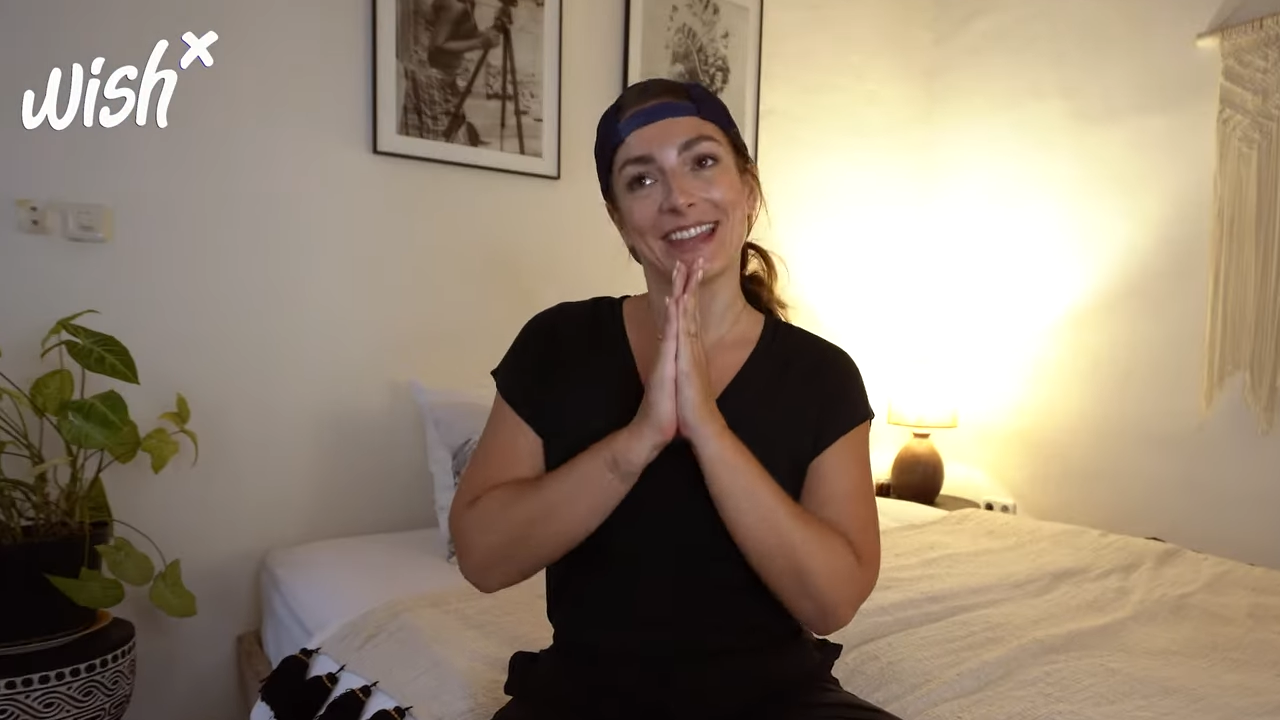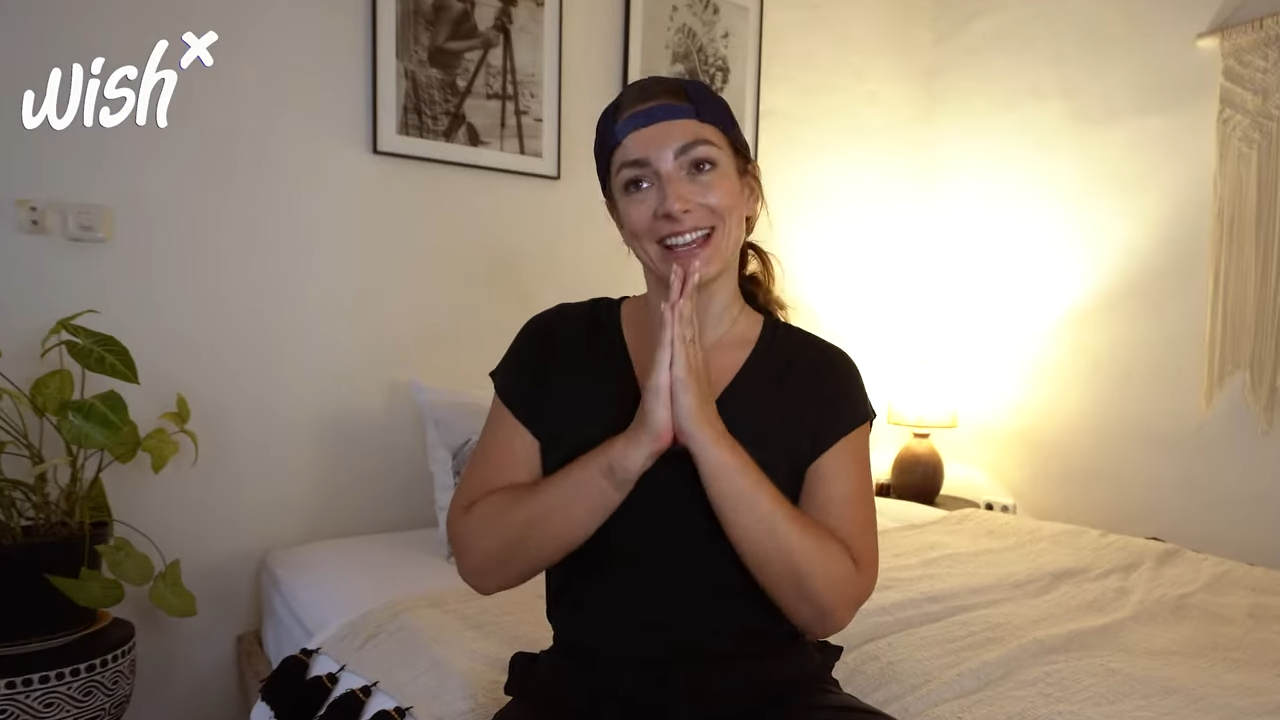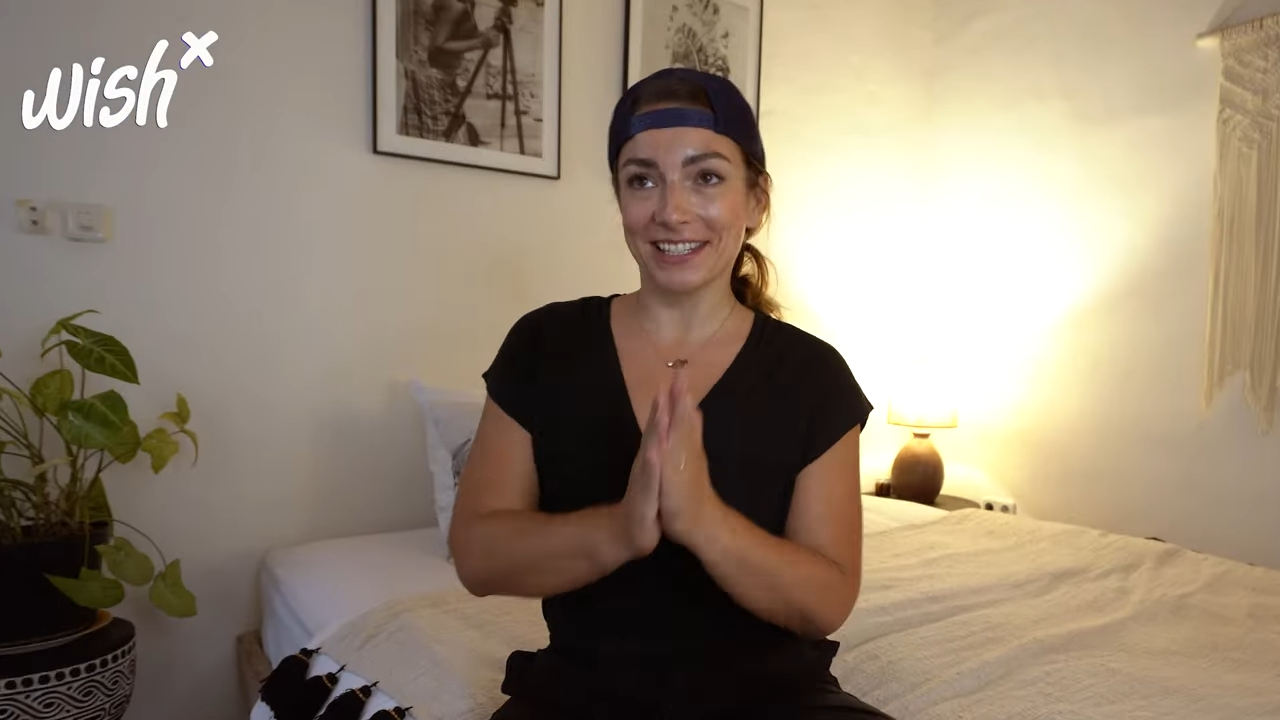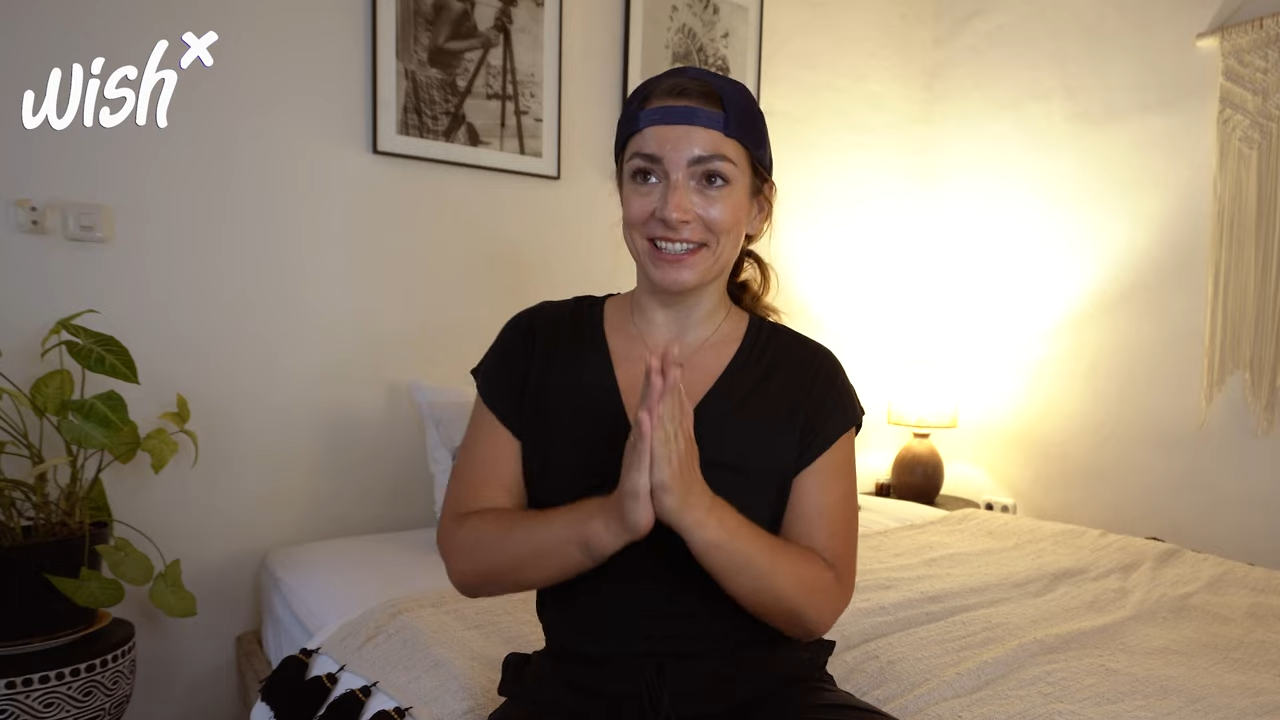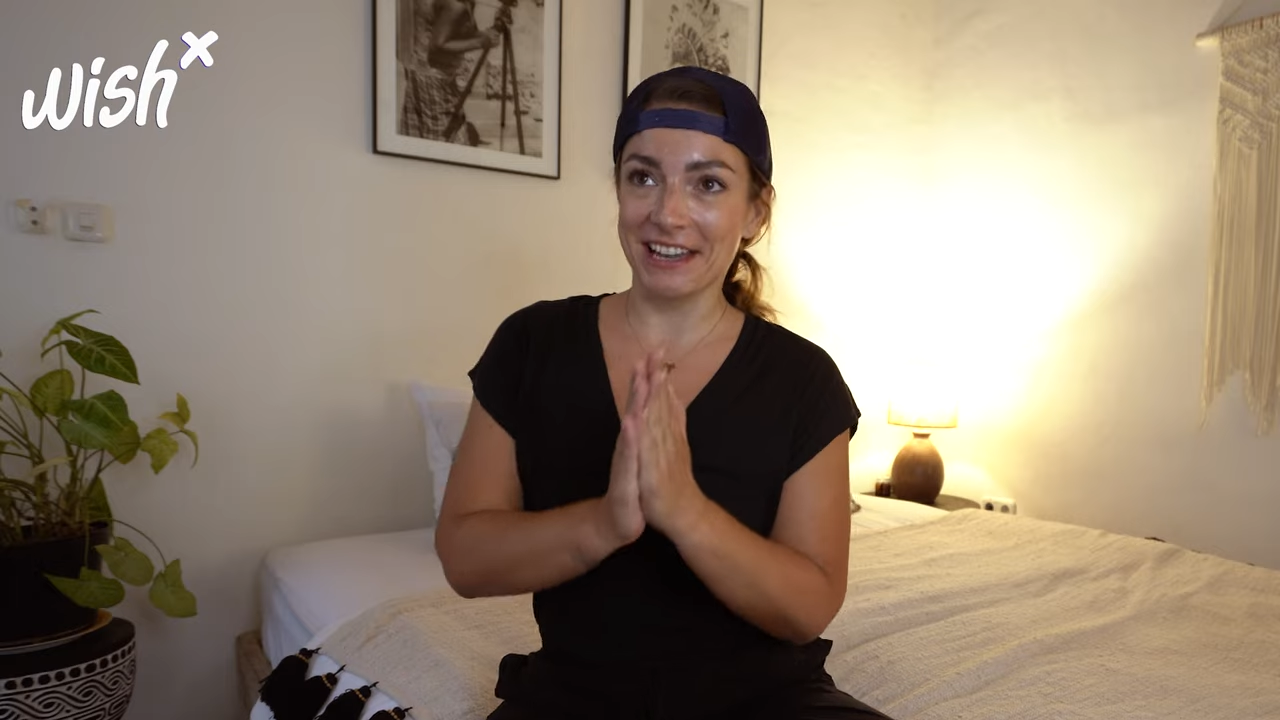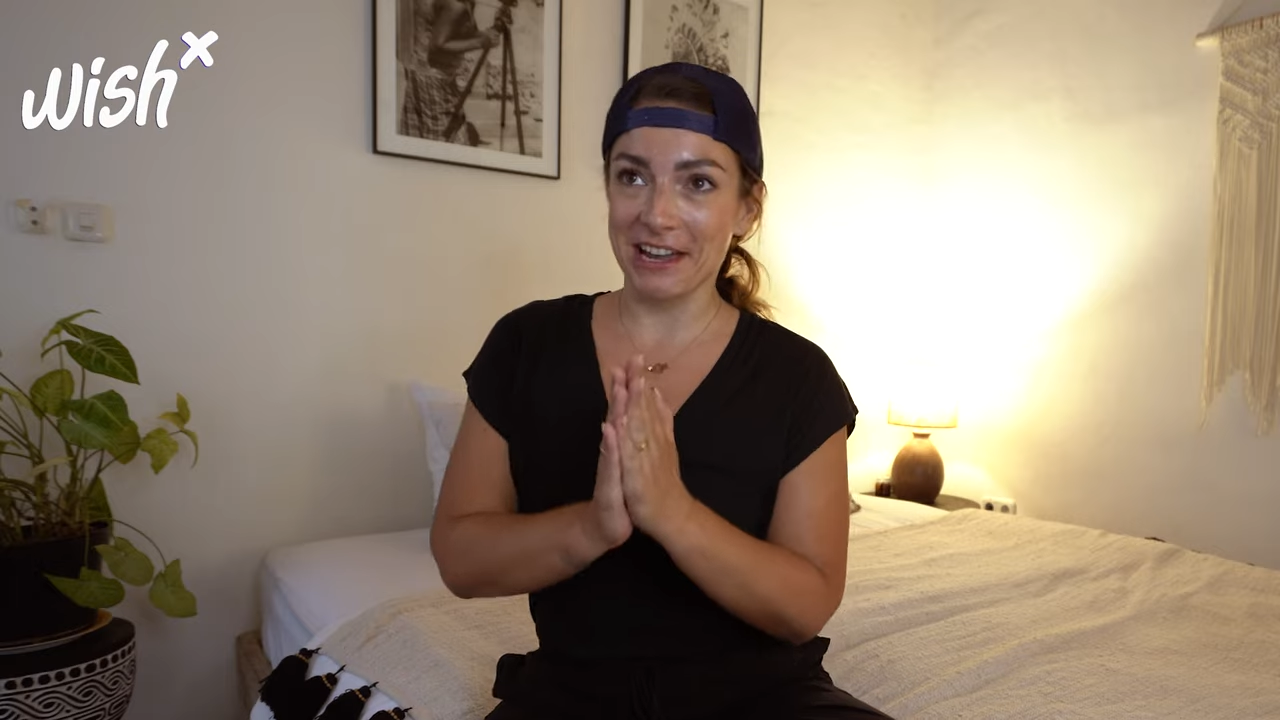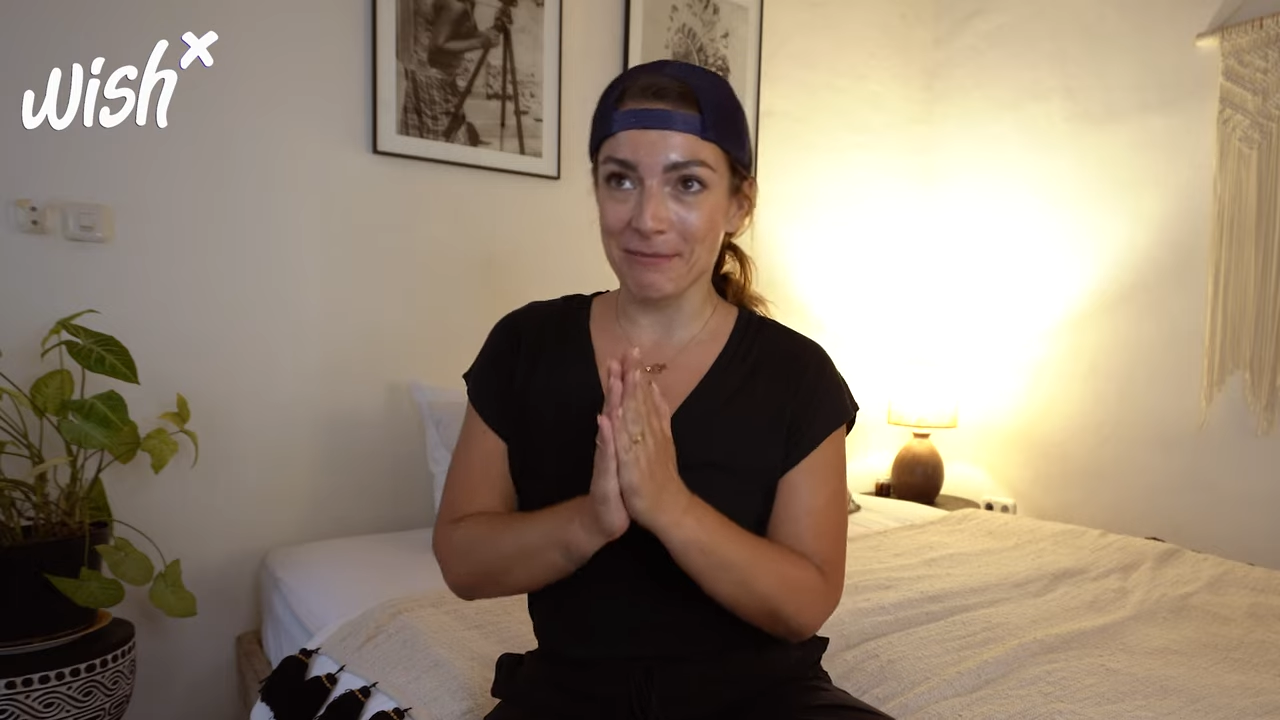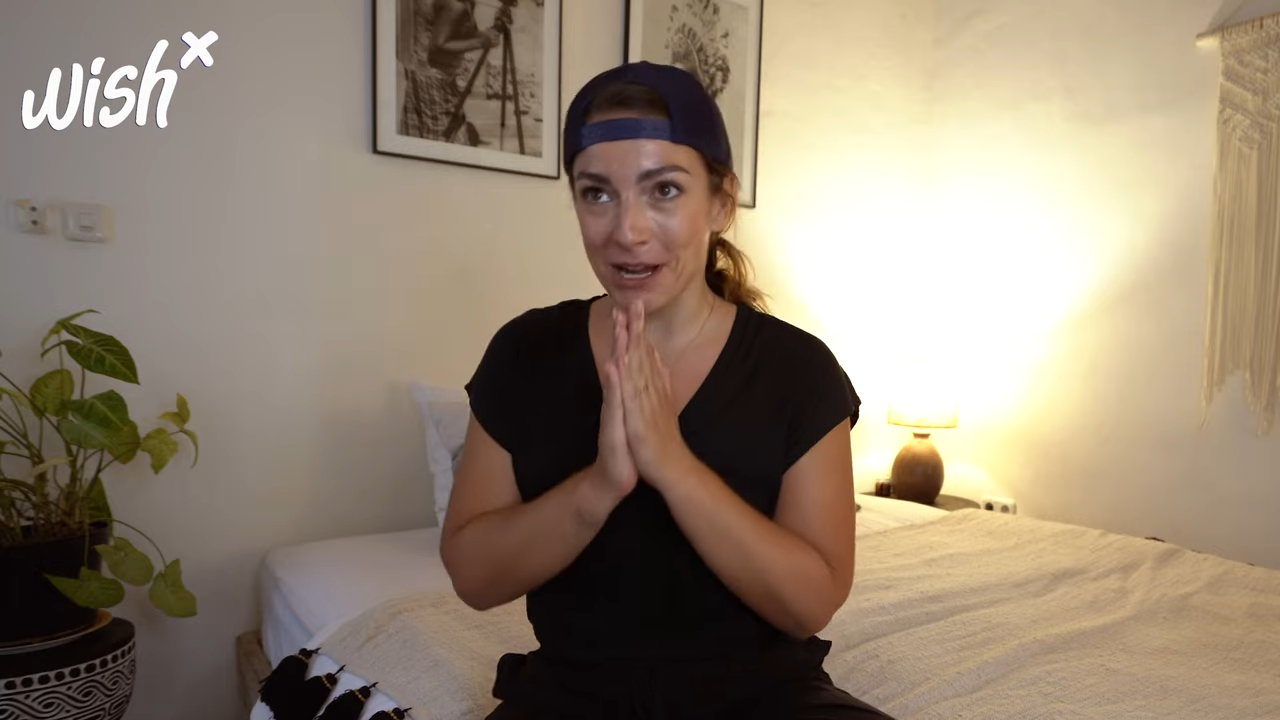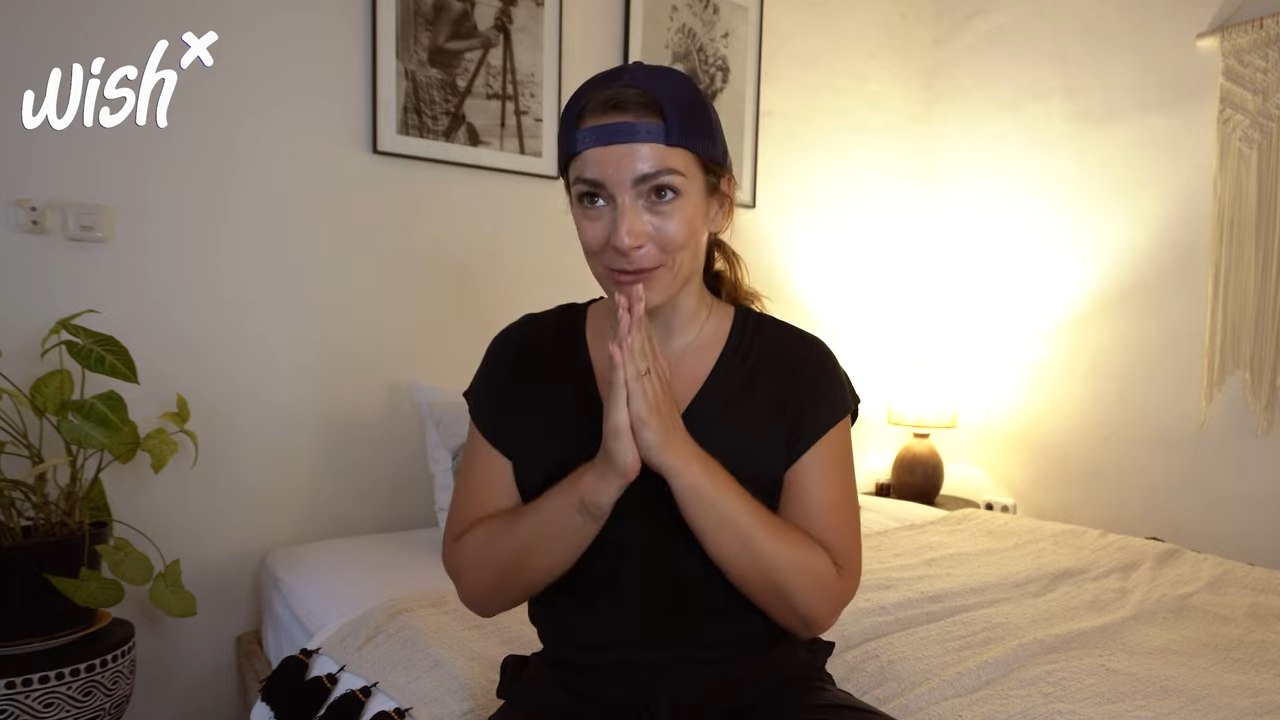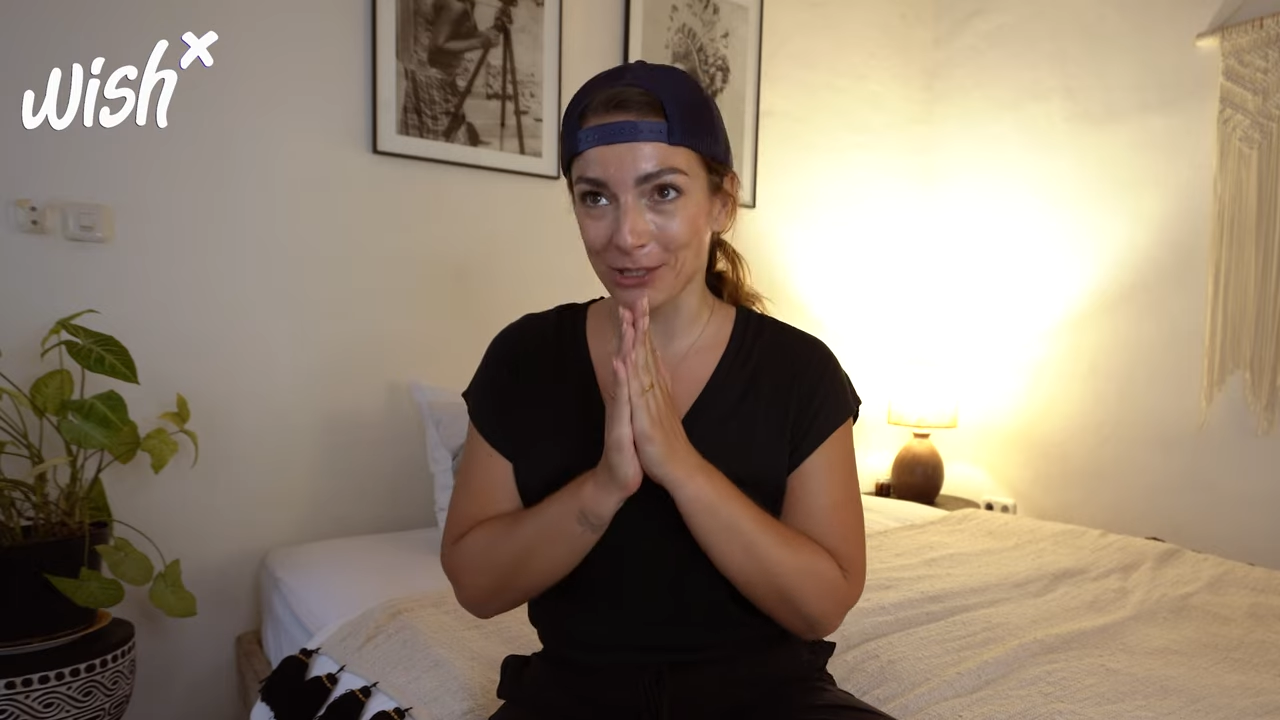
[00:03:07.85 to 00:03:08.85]
next
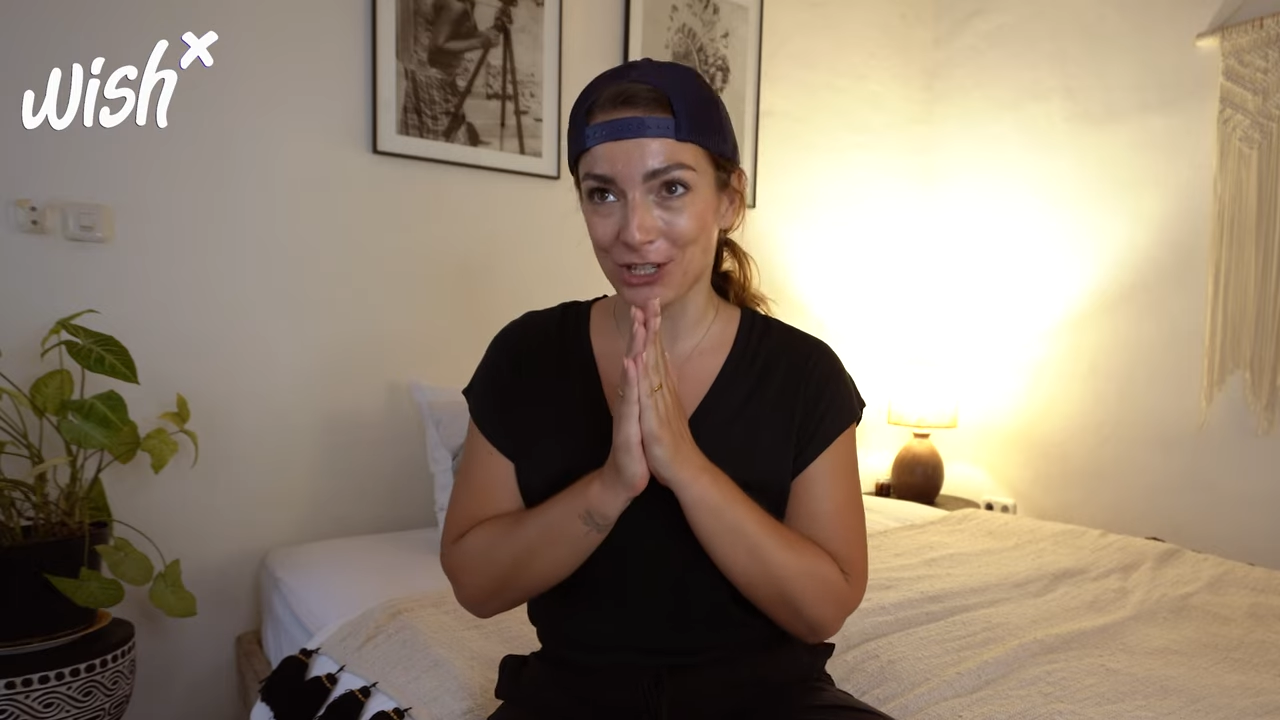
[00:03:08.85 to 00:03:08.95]
time I will